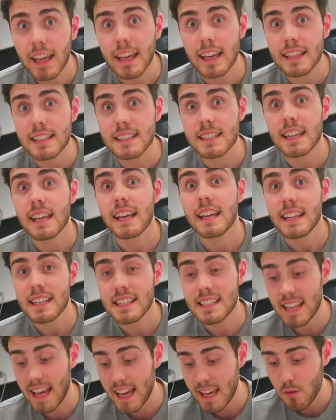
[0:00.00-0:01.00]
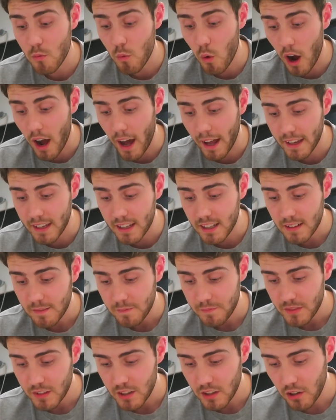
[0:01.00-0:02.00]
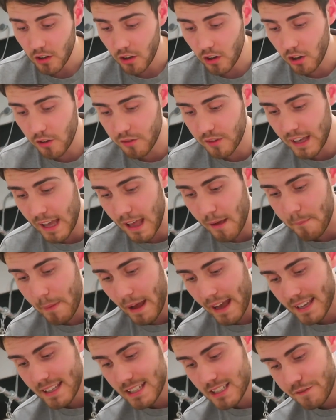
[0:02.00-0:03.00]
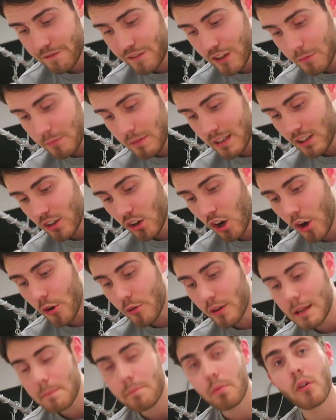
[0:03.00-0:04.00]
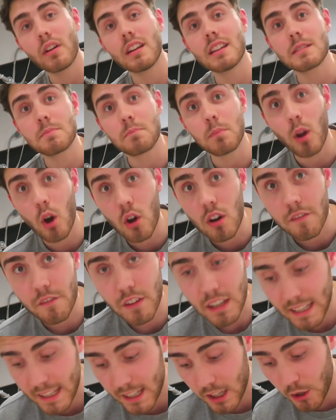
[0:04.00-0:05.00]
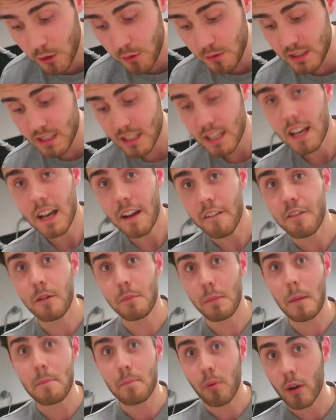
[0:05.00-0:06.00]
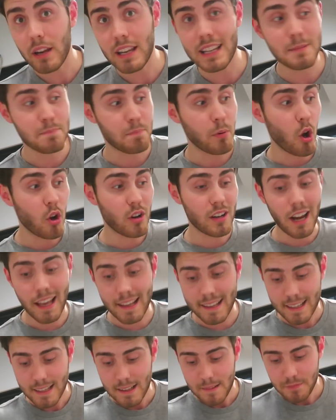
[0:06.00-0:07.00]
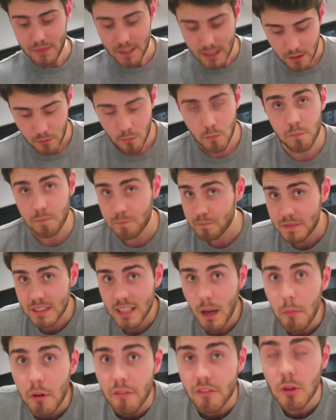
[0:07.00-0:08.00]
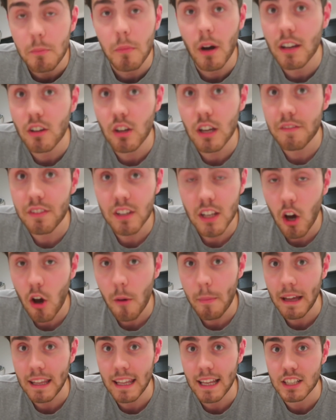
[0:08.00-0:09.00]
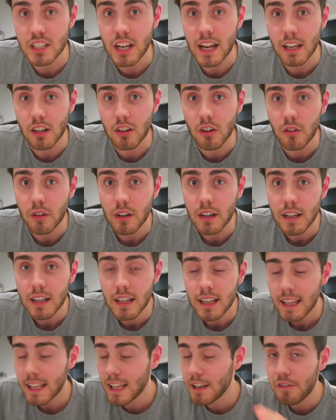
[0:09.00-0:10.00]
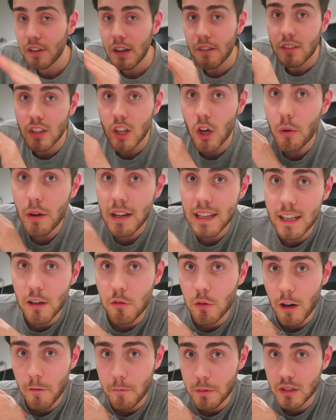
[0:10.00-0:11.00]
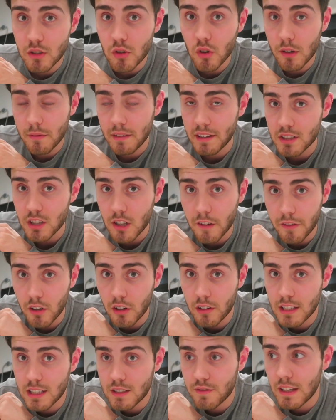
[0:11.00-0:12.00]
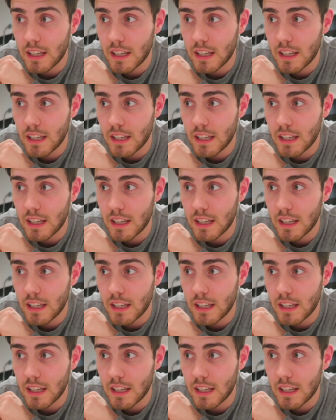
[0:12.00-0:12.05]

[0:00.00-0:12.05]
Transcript: is day one of getting back into filming not only pointless blog videos for my pointless blog, like some of you might not even know about that channel. If you have no idea what I've been talking about so far in this